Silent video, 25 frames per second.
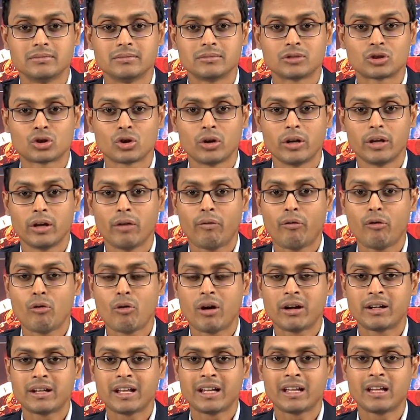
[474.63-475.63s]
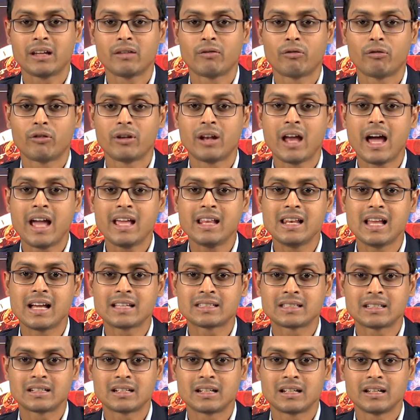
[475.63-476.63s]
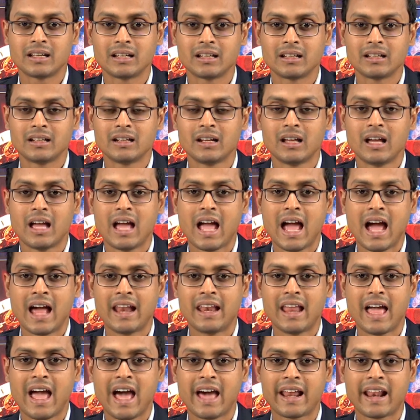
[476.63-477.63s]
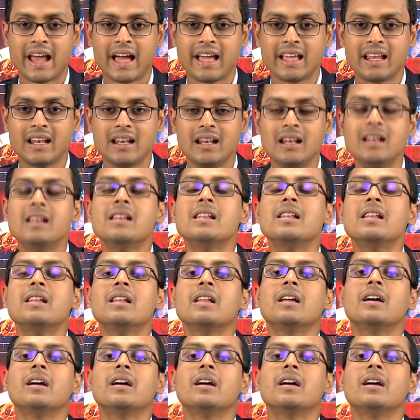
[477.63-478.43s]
So, if you are taking phenylacetylene and aryl